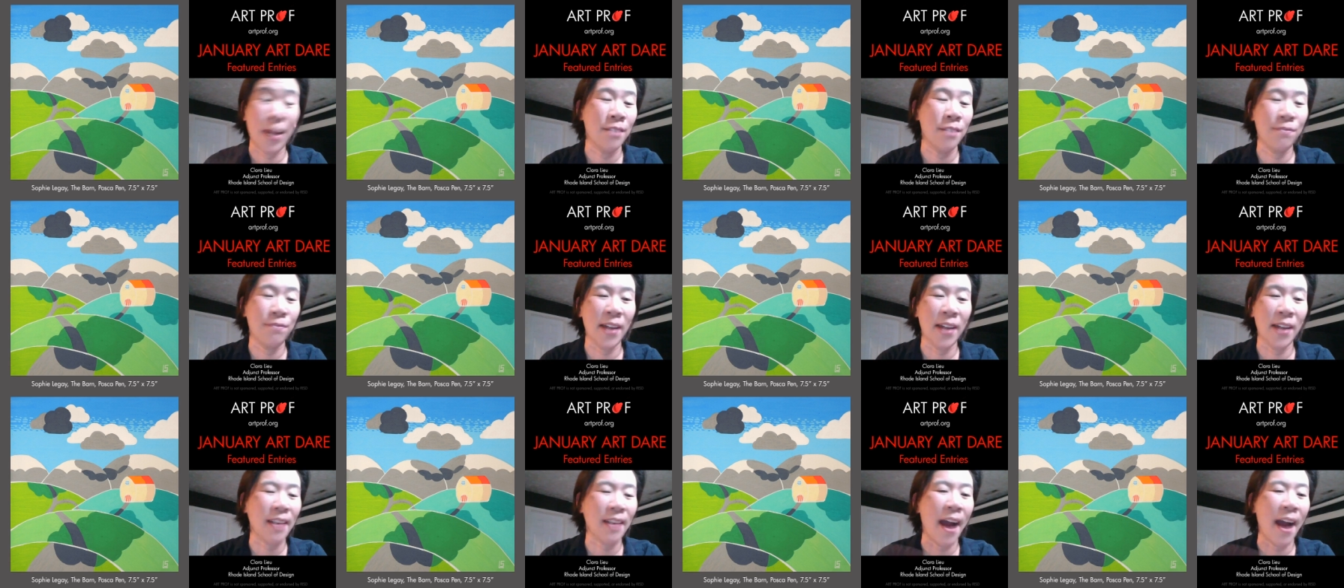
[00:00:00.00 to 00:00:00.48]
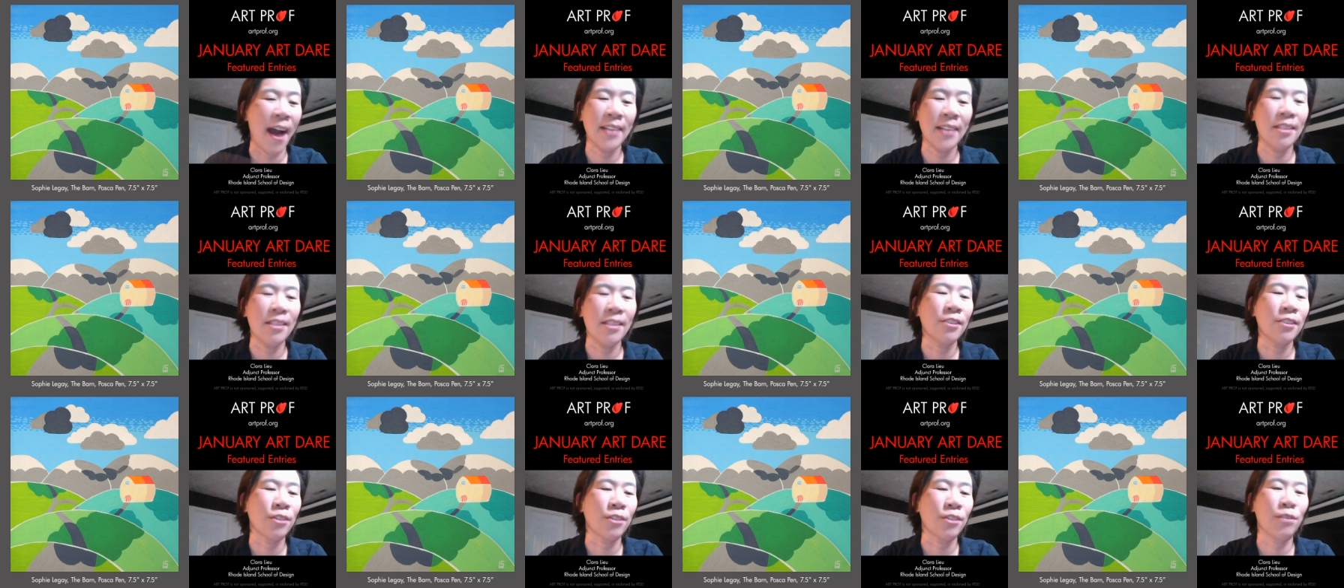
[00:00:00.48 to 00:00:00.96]
In fact, I
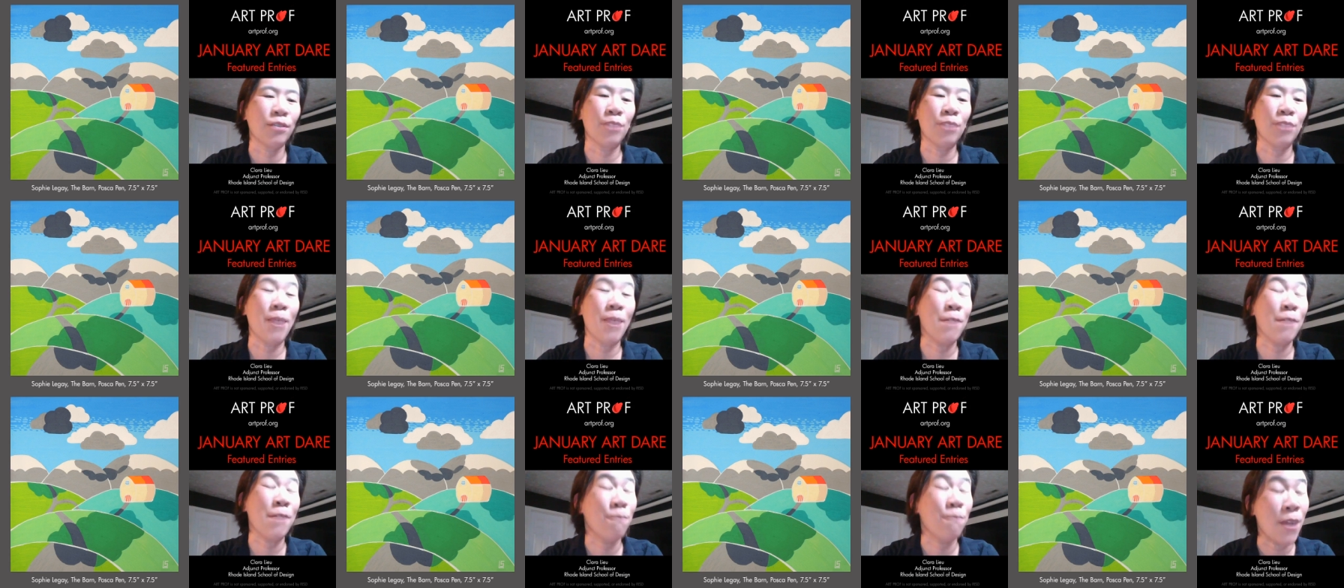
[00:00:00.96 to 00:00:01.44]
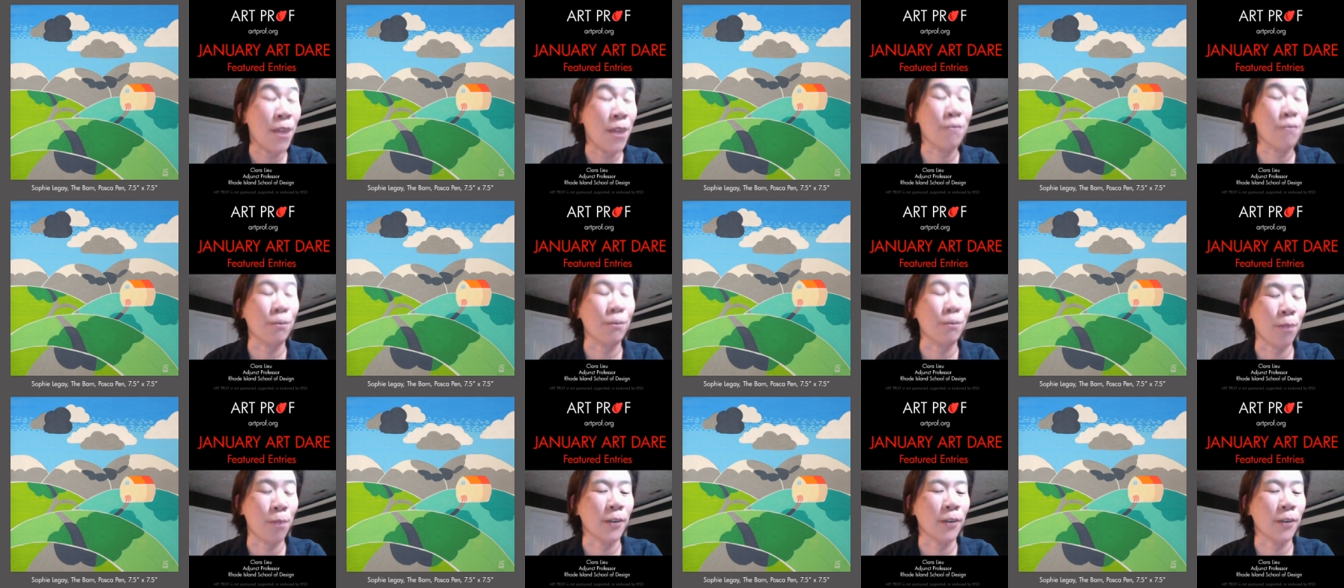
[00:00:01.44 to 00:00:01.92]
think they're one of my
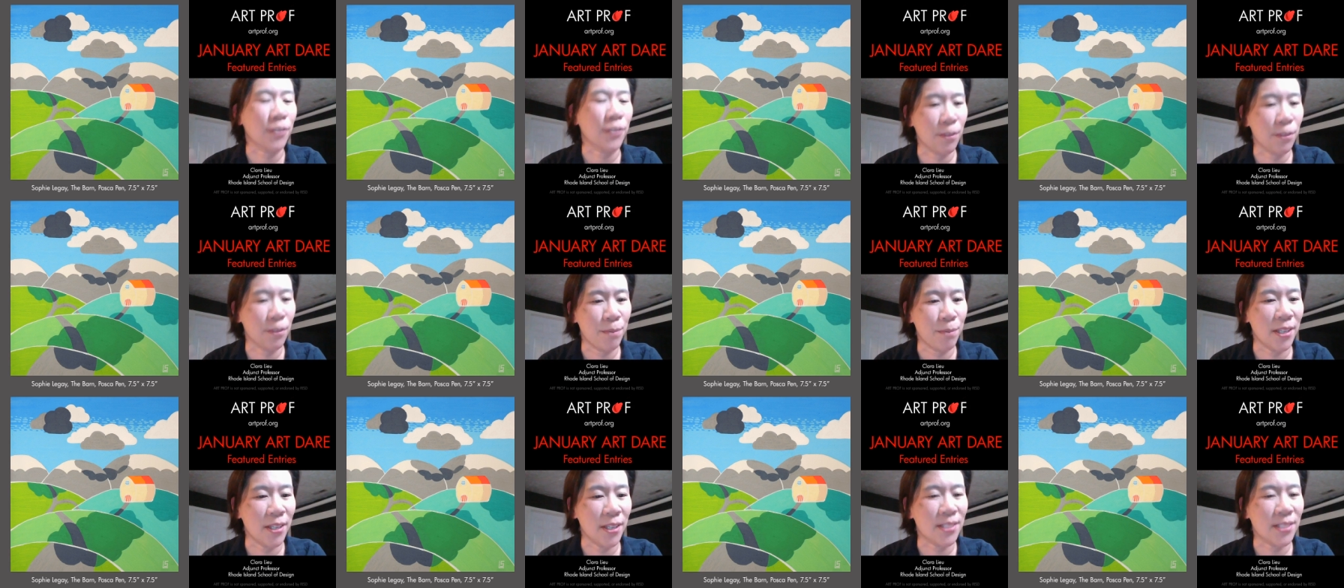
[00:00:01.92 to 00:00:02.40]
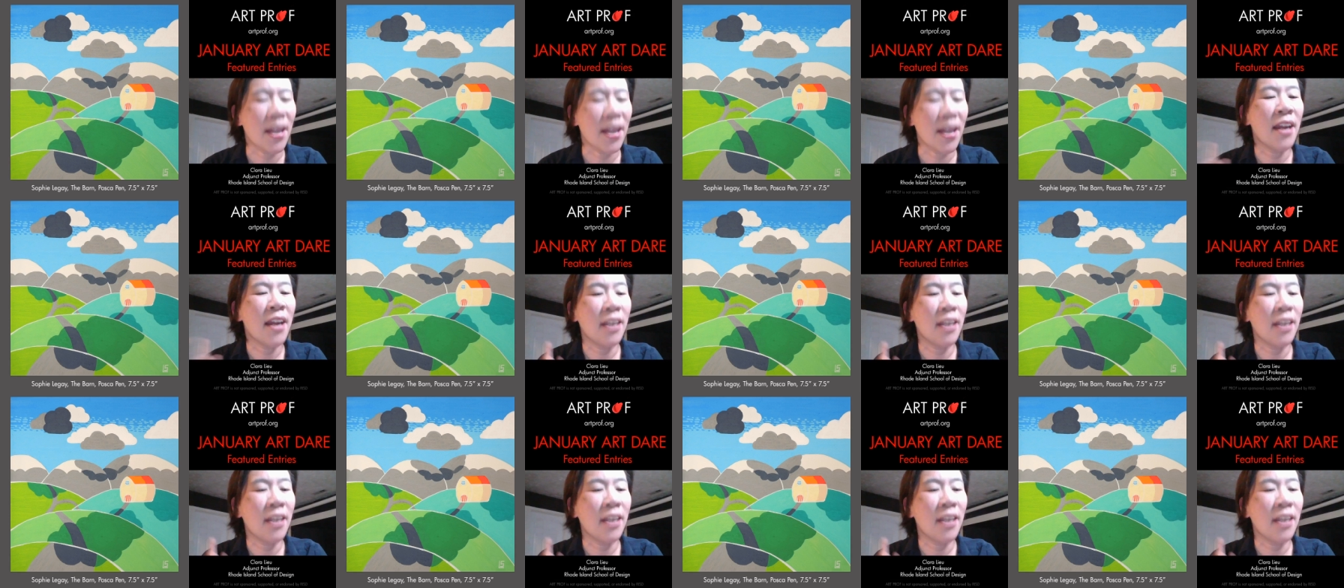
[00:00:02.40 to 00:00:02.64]
favorite parts of the piece.